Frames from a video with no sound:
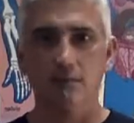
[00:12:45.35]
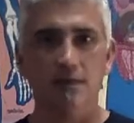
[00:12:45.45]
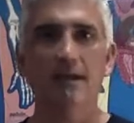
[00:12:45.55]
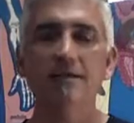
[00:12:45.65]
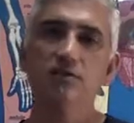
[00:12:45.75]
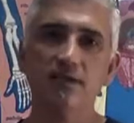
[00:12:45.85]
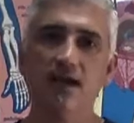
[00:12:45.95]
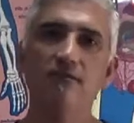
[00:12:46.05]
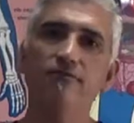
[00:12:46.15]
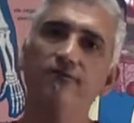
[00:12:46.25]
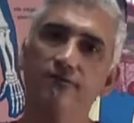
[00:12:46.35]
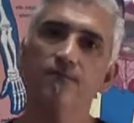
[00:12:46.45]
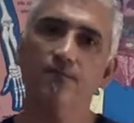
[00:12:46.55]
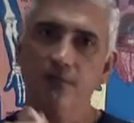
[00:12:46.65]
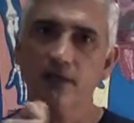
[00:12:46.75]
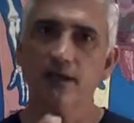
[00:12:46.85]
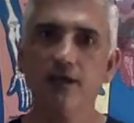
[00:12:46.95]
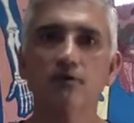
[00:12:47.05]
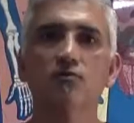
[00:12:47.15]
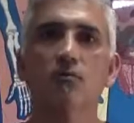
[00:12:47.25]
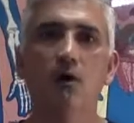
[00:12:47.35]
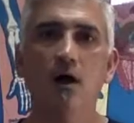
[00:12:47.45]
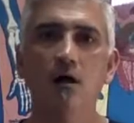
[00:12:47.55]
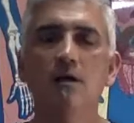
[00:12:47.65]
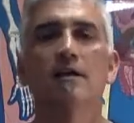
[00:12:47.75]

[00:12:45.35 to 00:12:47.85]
can I just have the carrots raw?